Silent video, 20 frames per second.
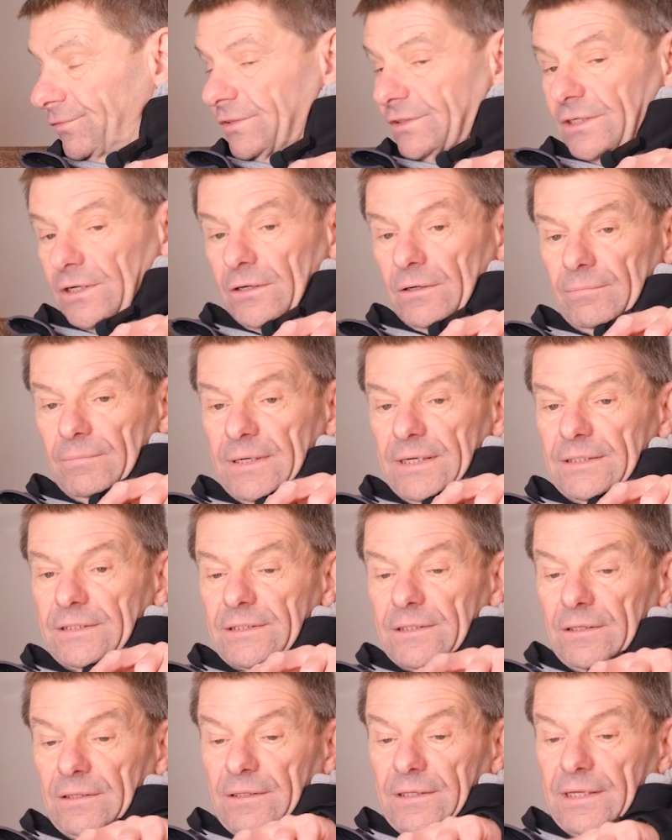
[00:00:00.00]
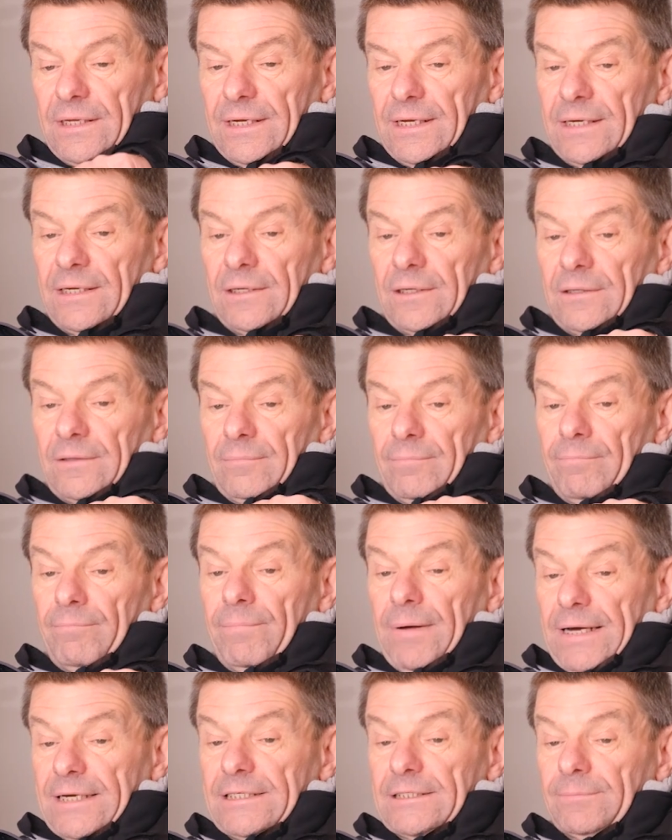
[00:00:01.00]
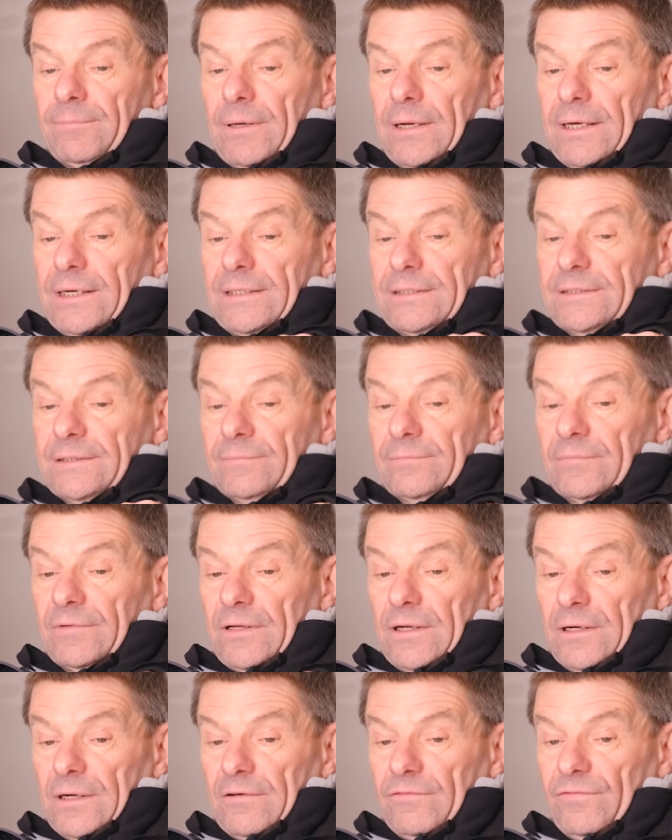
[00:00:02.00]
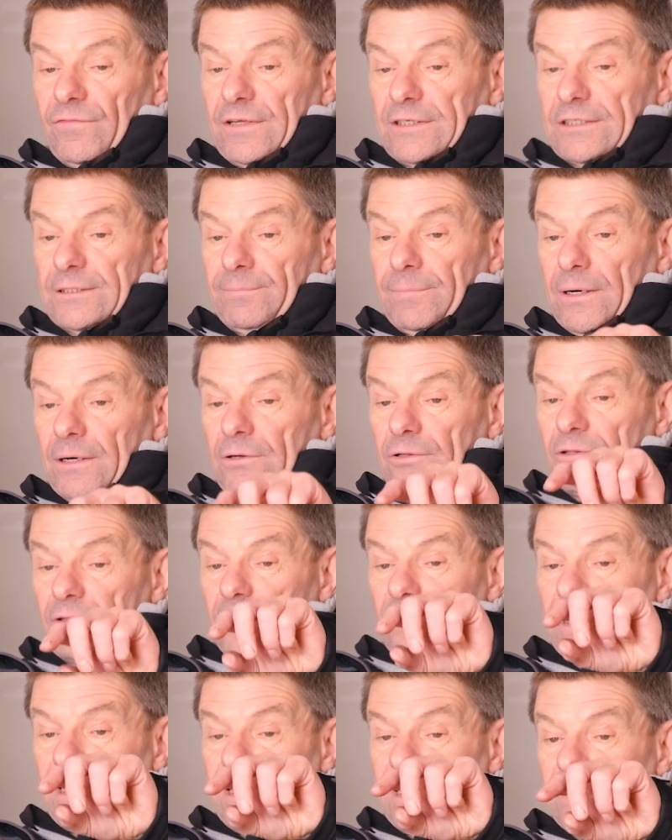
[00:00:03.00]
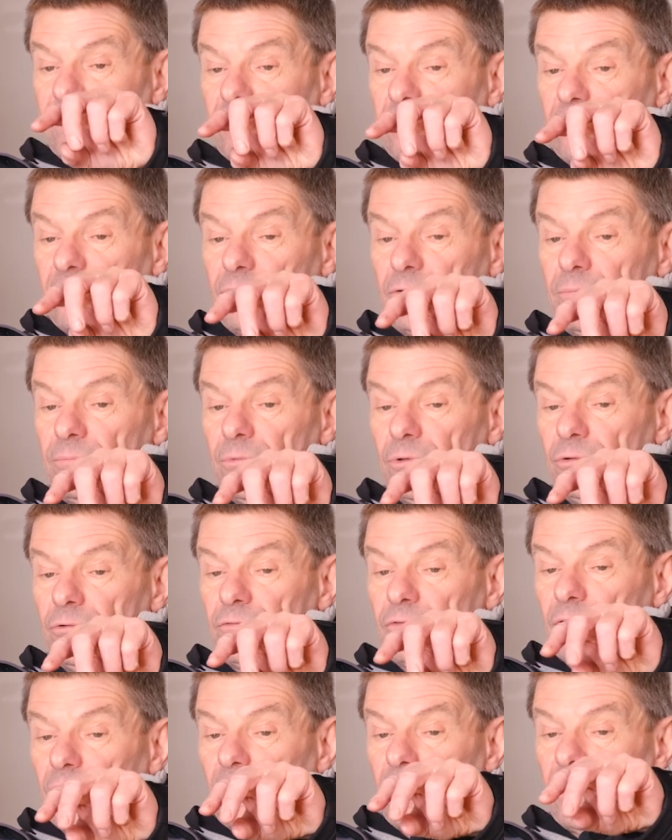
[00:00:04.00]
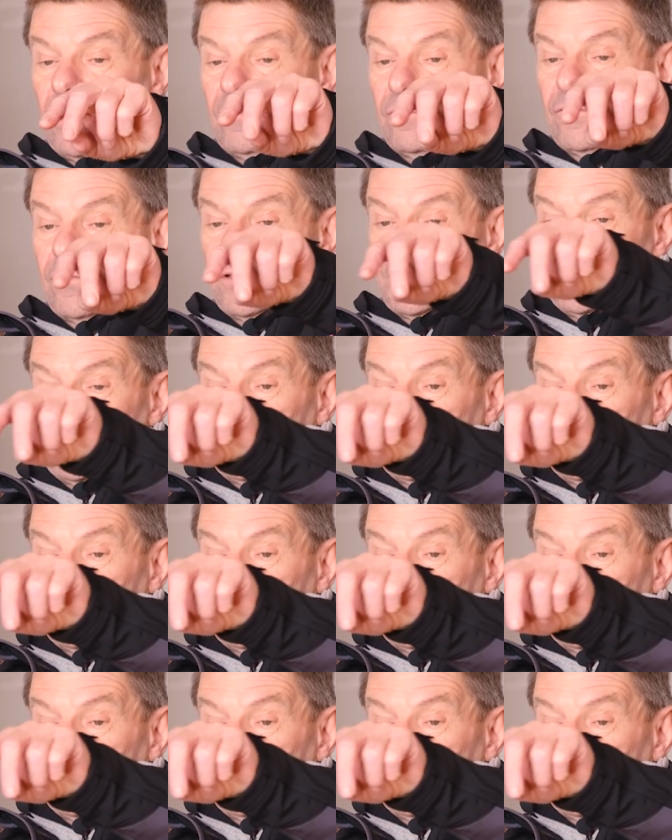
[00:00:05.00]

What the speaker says: So it means that the base plate fits both, and the removal of